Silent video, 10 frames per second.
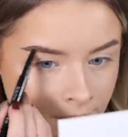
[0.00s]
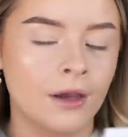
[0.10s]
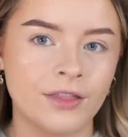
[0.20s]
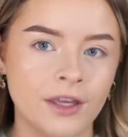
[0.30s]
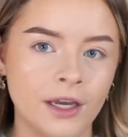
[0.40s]

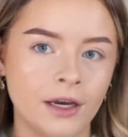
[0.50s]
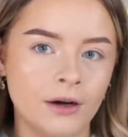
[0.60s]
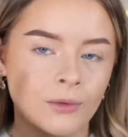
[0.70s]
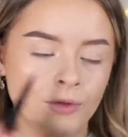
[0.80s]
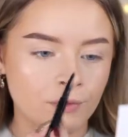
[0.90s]
I think
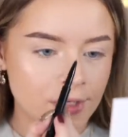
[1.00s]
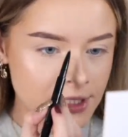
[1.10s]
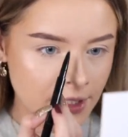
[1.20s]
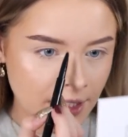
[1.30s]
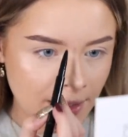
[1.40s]
the
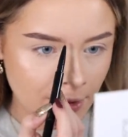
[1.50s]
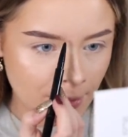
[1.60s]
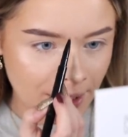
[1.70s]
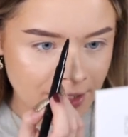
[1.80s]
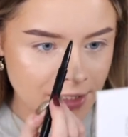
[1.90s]
reason I keep
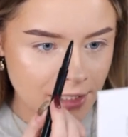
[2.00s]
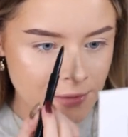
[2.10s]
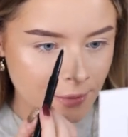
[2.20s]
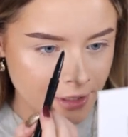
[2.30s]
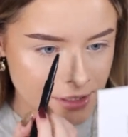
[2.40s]
going back to
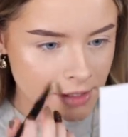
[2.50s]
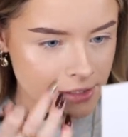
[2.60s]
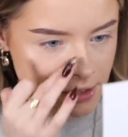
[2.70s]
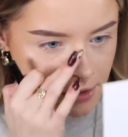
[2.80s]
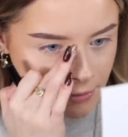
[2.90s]
this one is
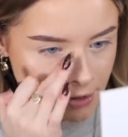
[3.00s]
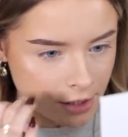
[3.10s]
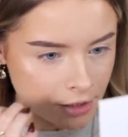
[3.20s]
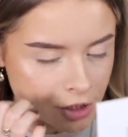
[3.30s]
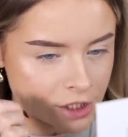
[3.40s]
because it's a really
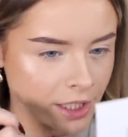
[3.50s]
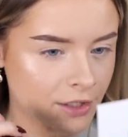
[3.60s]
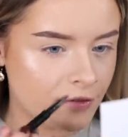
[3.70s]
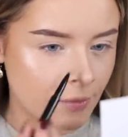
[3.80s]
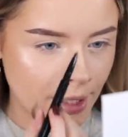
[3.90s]
good
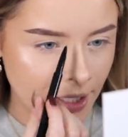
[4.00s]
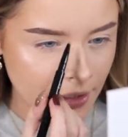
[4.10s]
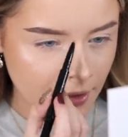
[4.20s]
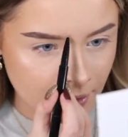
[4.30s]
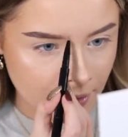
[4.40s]
shade for me.